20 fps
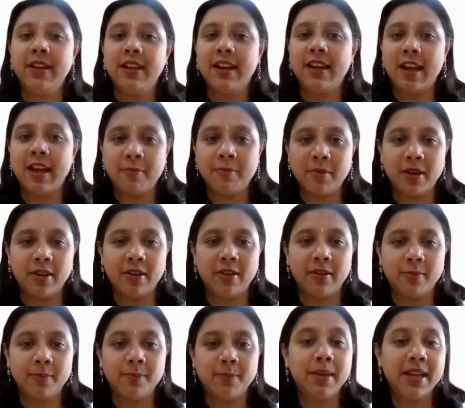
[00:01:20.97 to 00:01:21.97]
feel I'm
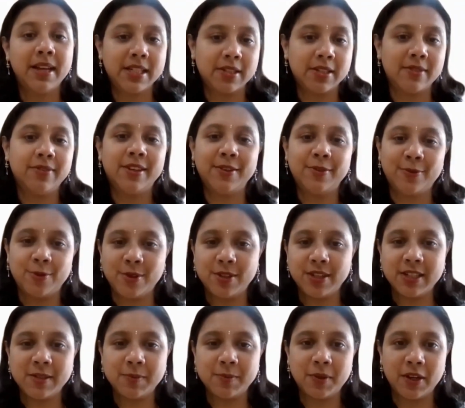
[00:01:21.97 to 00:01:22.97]
a best fit for
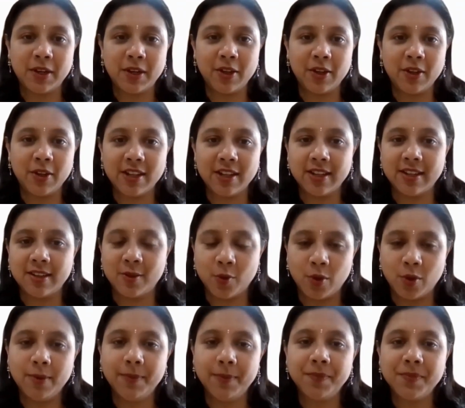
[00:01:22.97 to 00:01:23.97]
this particular
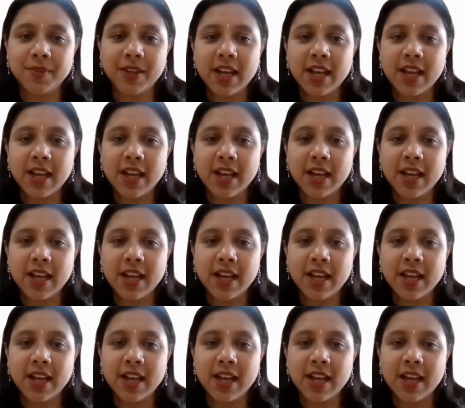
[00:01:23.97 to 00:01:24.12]
role.